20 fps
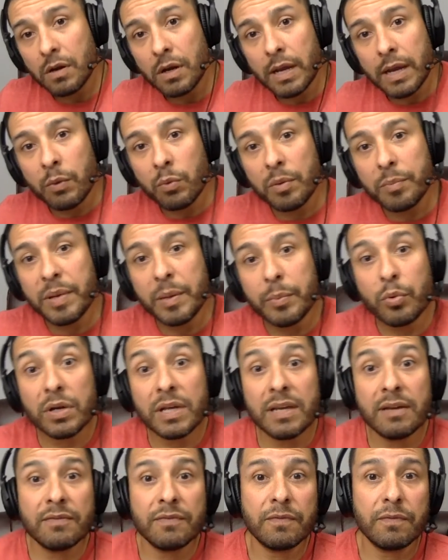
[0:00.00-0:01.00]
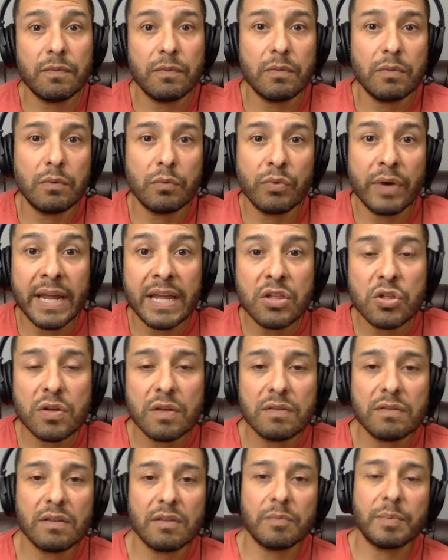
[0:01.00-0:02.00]
And when people give
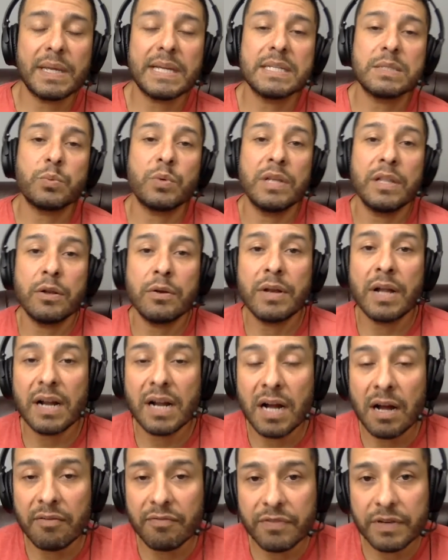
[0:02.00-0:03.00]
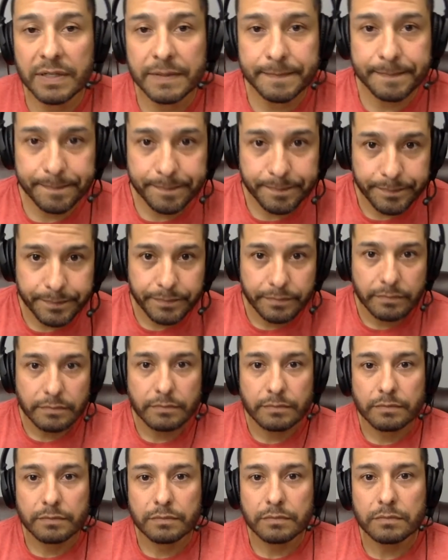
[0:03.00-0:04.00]
ranges, it's because when they're not confident.
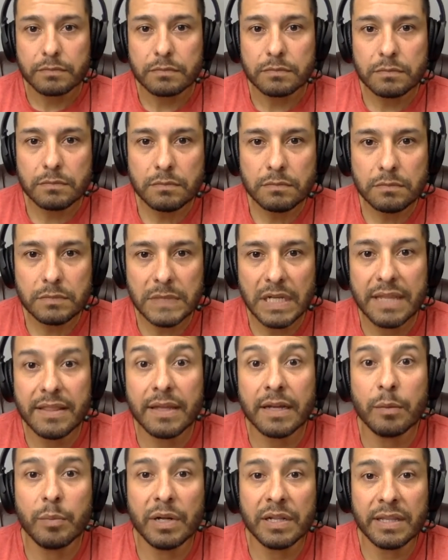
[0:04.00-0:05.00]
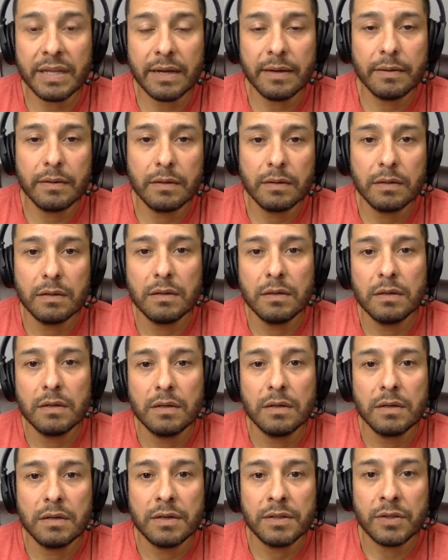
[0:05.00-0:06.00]
Think about that.
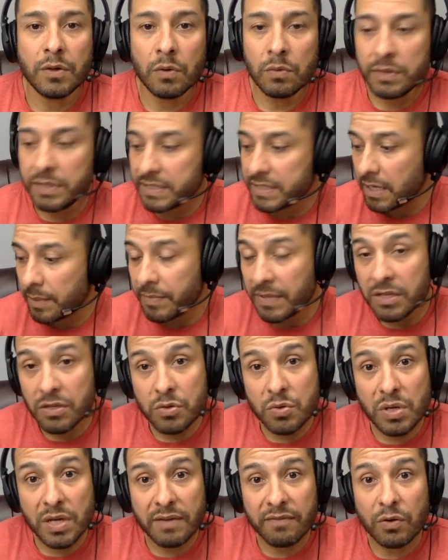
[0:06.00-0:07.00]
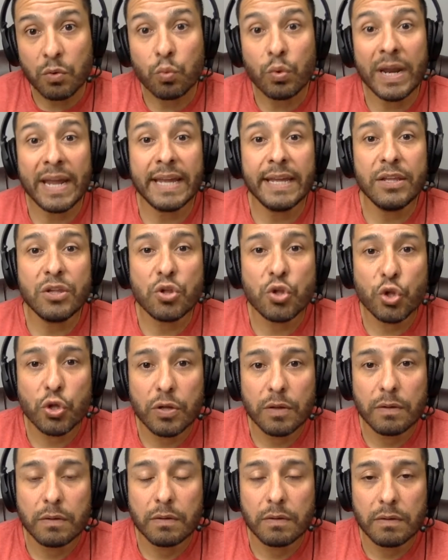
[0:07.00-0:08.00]
The only time that you give a range
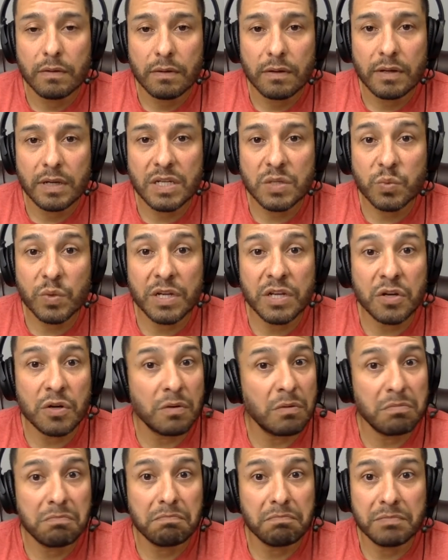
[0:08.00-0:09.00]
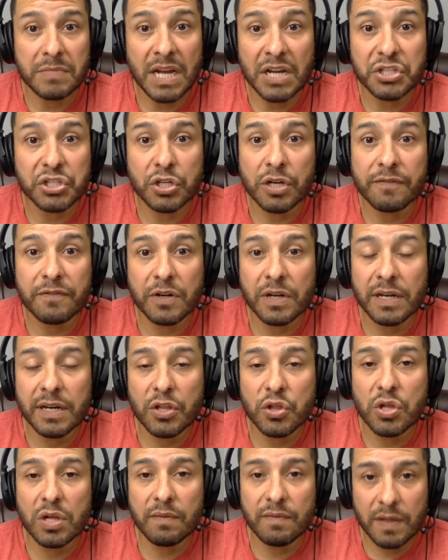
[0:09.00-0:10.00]
is when you're not sure if you're going to
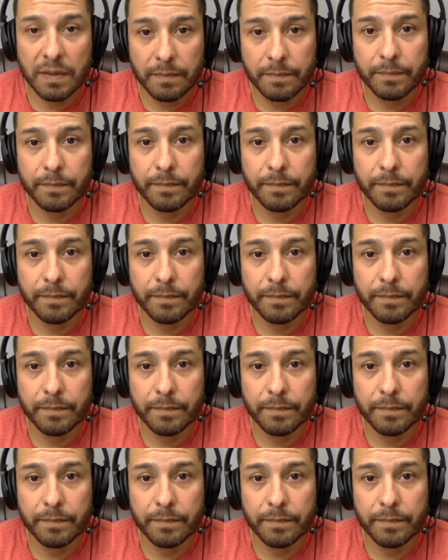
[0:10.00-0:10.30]
achieve it.